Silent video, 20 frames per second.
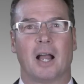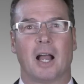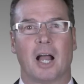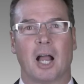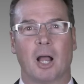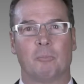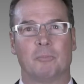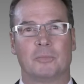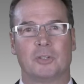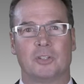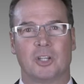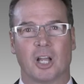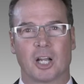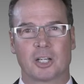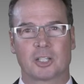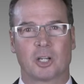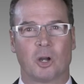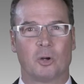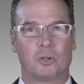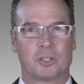I'm
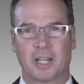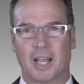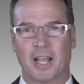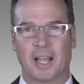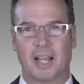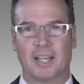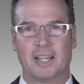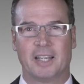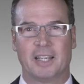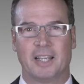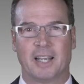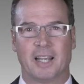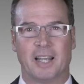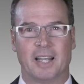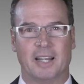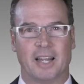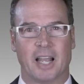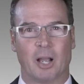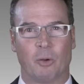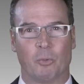Doug Cote,
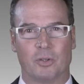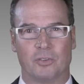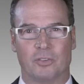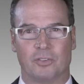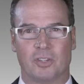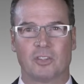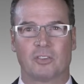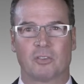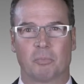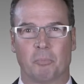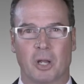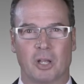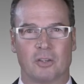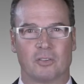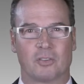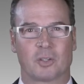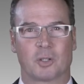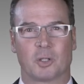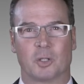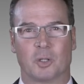and that was this
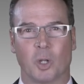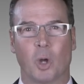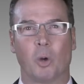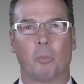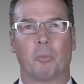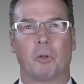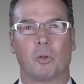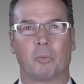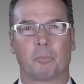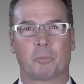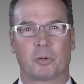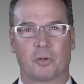month's Global